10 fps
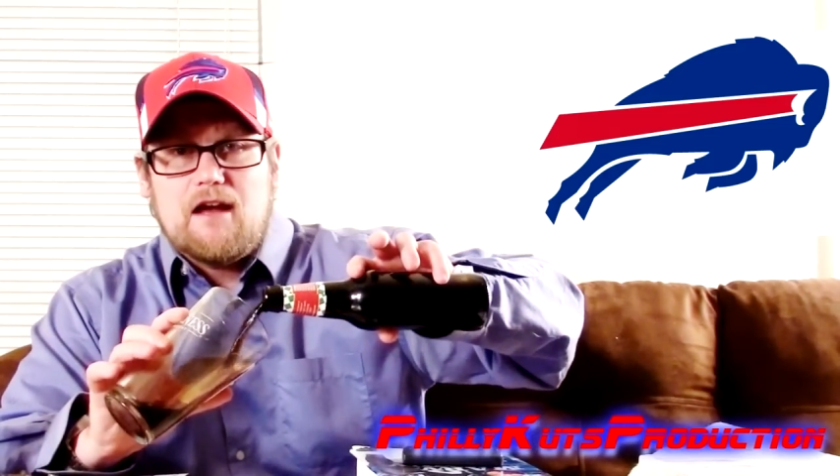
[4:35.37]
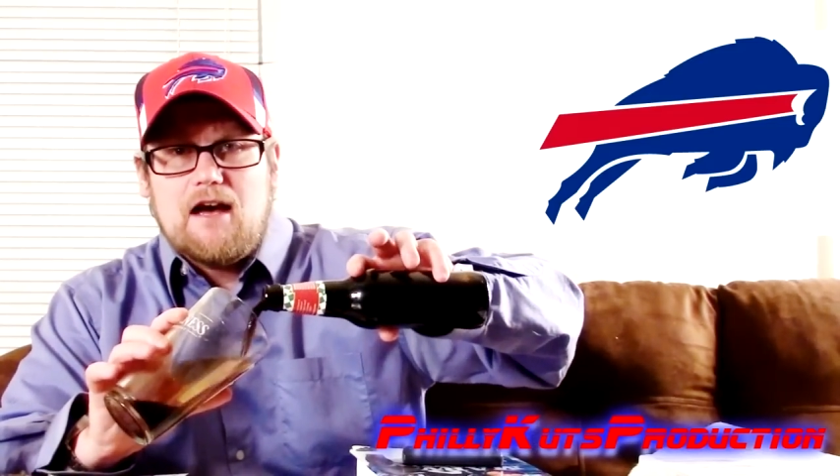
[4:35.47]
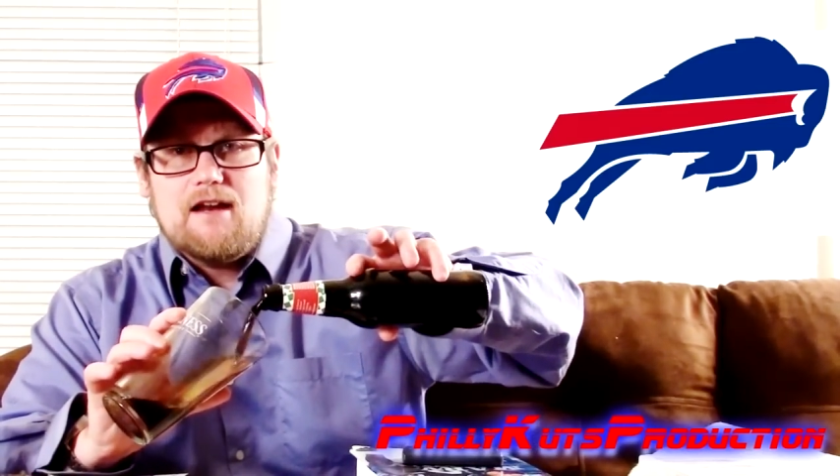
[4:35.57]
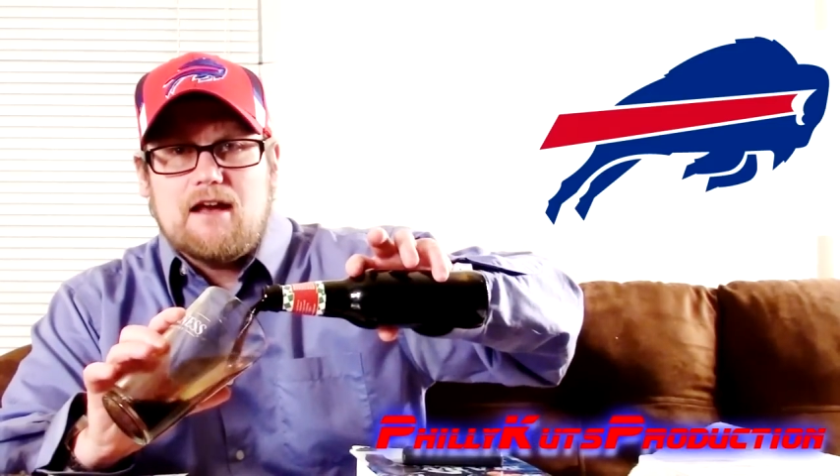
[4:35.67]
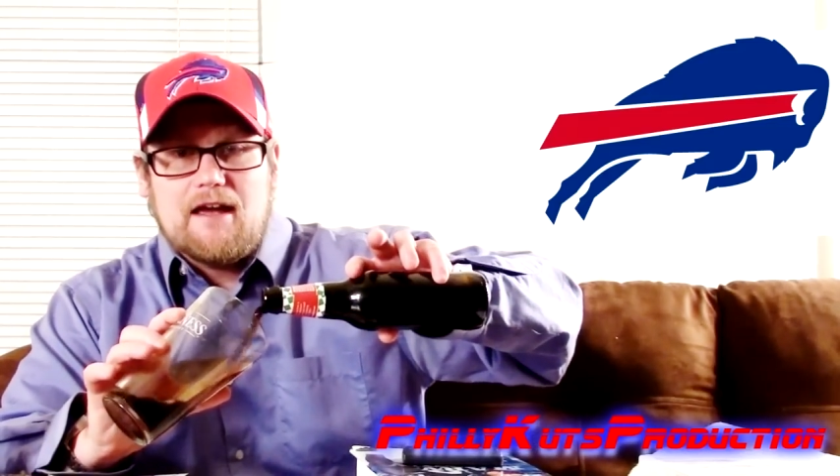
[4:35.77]

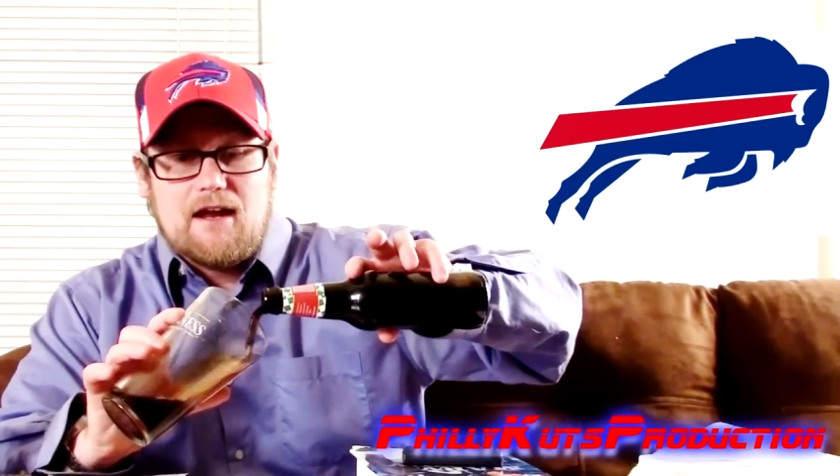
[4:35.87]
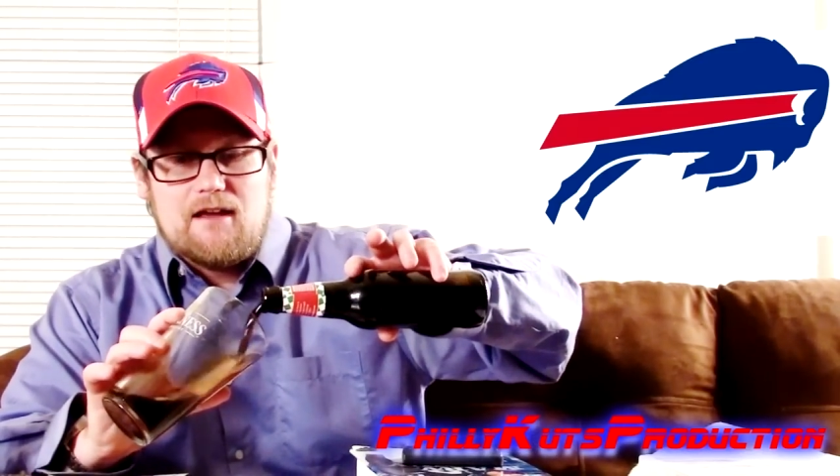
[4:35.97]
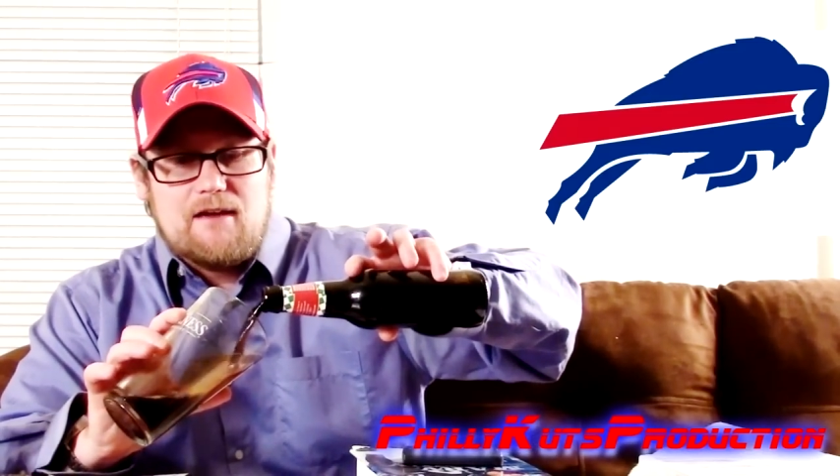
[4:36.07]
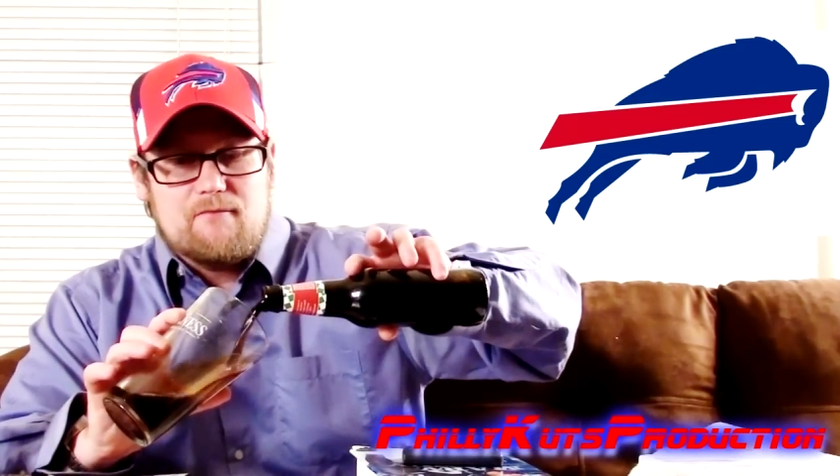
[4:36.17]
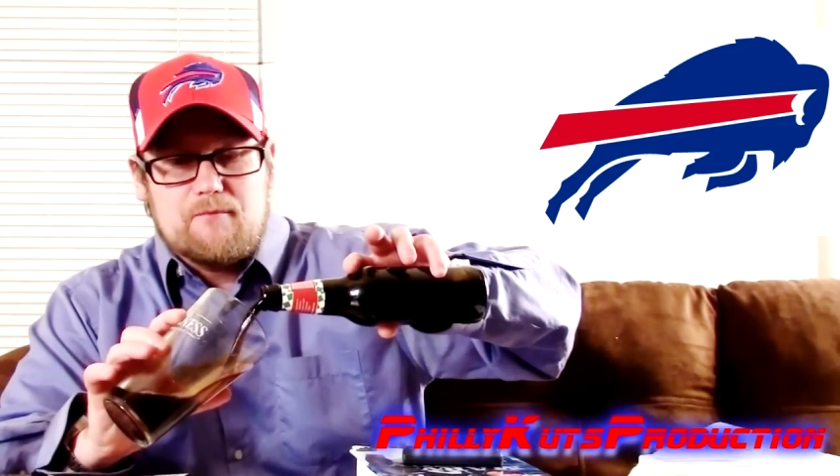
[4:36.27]
hide. I gotta
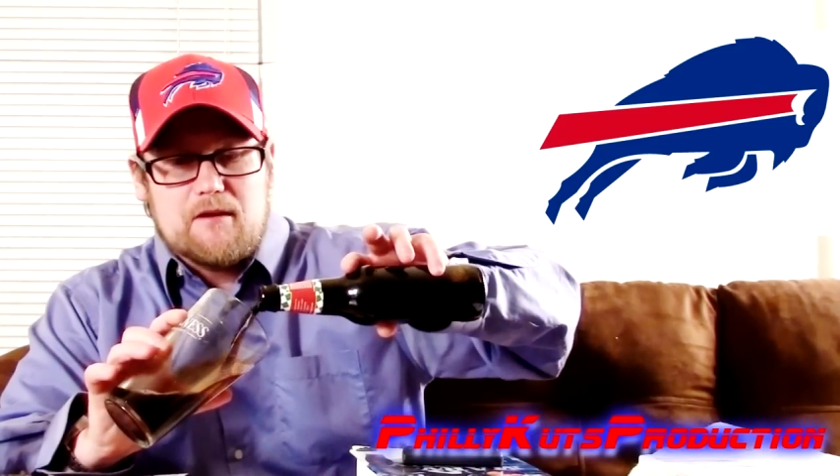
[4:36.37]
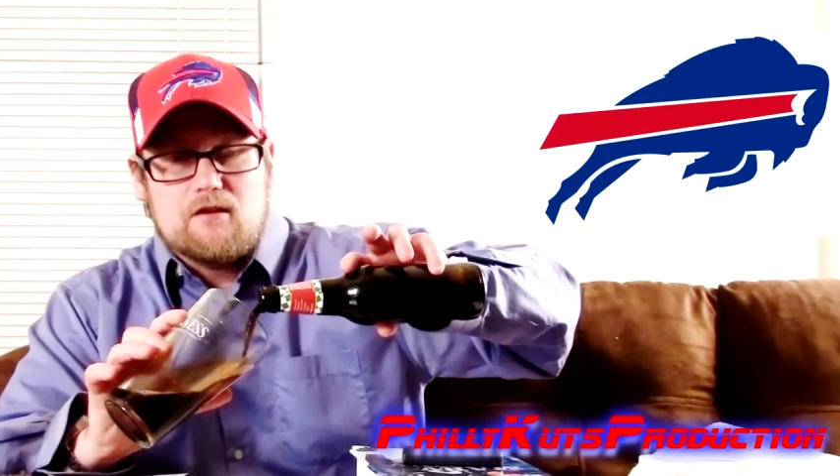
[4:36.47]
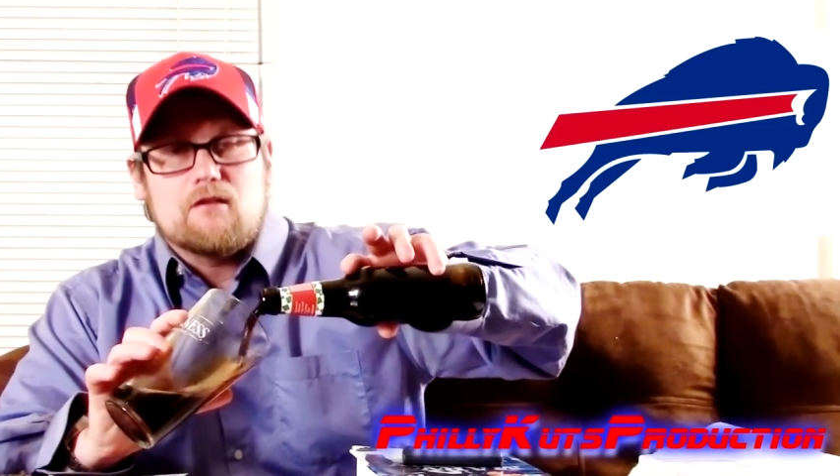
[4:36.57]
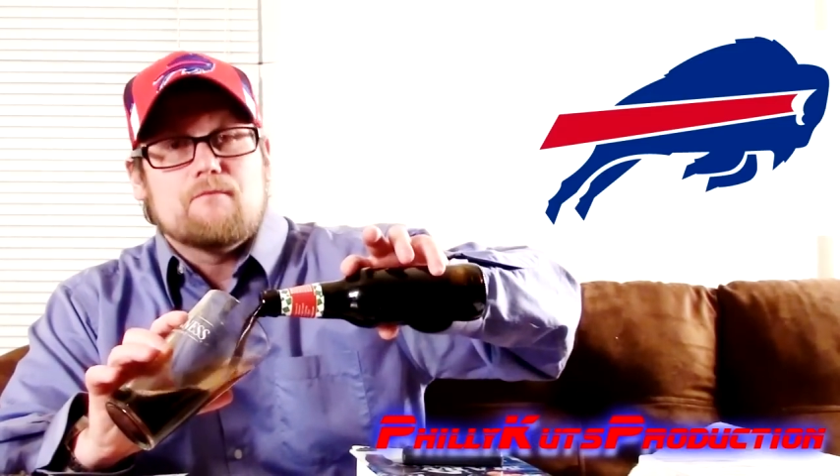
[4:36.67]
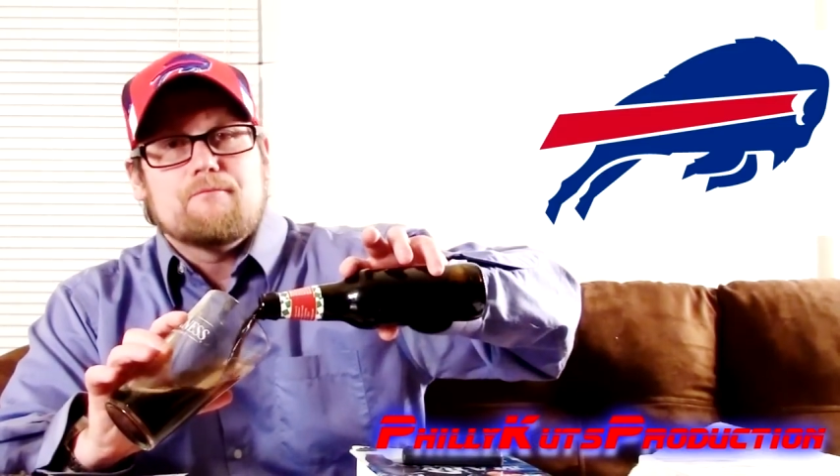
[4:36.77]
have a beer.